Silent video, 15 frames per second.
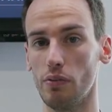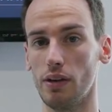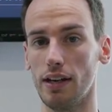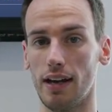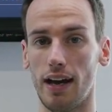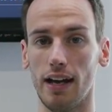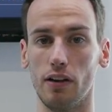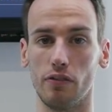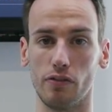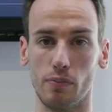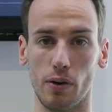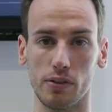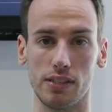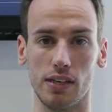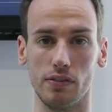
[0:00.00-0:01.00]
really high of
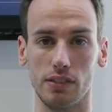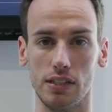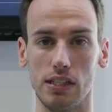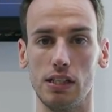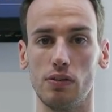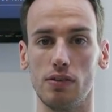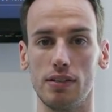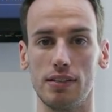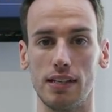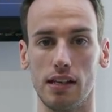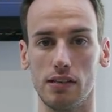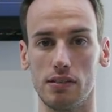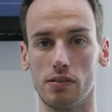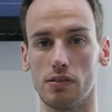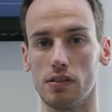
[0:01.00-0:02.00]
about 70 degrees
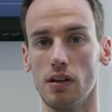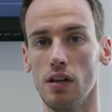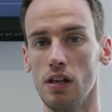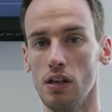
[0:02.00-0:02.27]
Celsius.